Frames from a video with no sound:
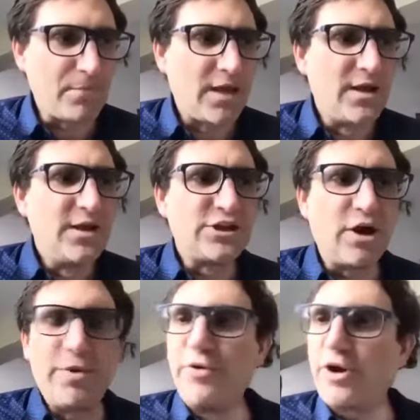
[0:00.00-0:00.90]
So we
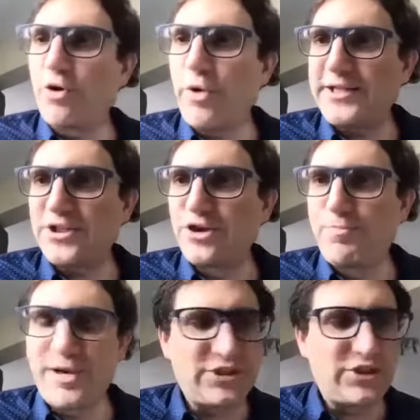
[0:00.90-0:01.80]
request you
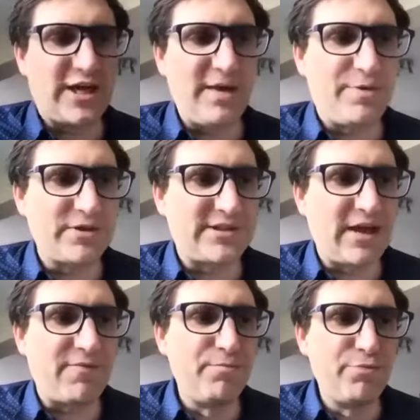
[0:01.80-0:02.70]
please to keep yourself
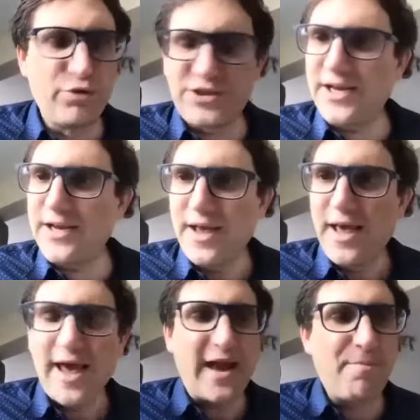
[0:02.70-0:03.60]
muted.
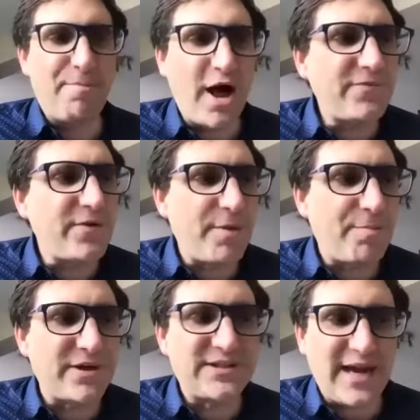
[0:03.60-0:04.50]
And apart from the
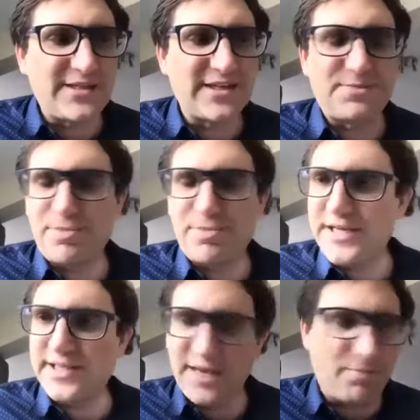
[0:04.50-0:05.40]
presenters, please
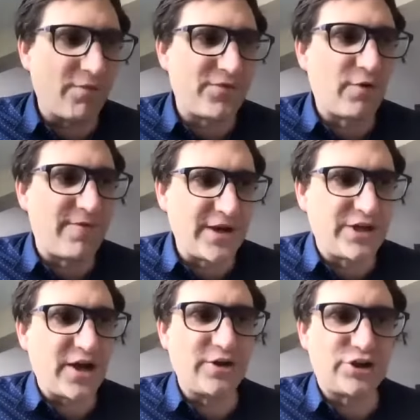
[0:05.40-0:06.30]
keep off your
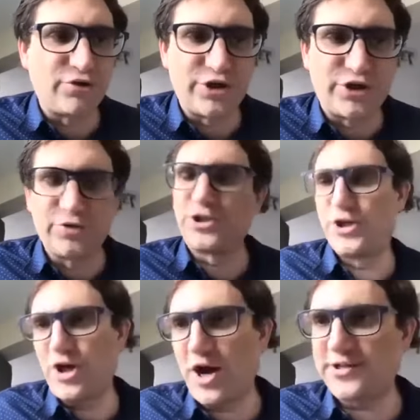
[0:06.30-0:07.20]
videos to reduce the
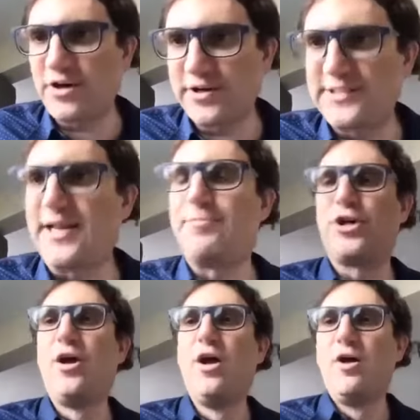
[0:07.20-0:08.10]
data consumption
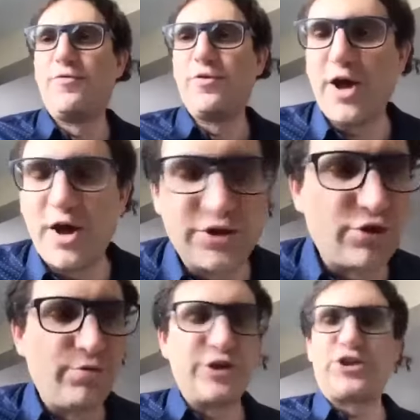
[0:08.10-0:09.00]
for those who
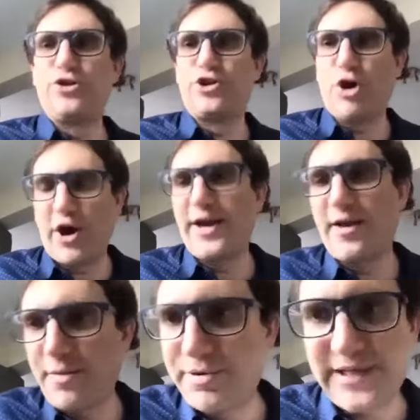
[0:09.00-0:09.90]
wish to join. And the
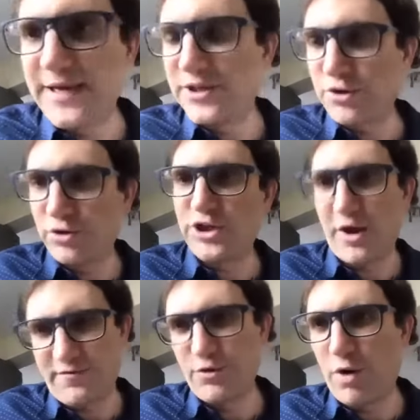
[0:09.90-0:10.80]
presenters also,
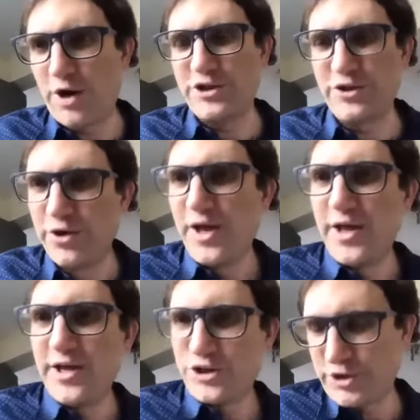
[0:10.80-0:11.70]
if you want to
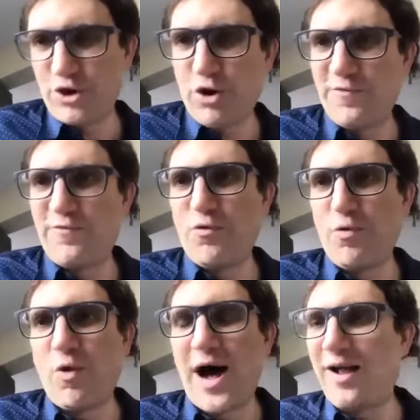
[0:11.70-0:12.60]
switch it off
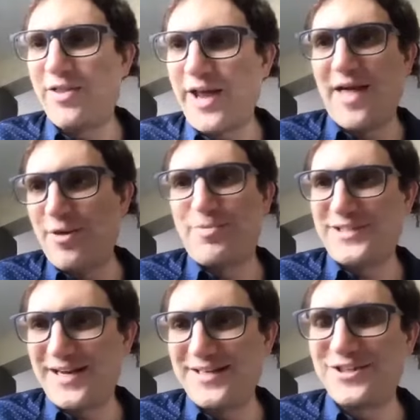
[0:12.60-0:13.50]
while the other
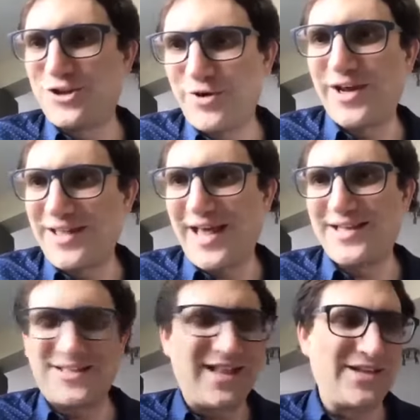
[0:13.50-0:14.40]
presenter's doing it,
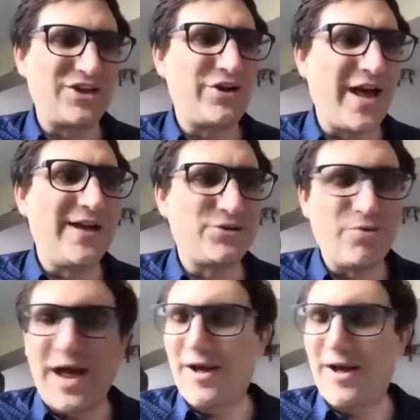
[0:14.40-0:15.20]
that's okay as well.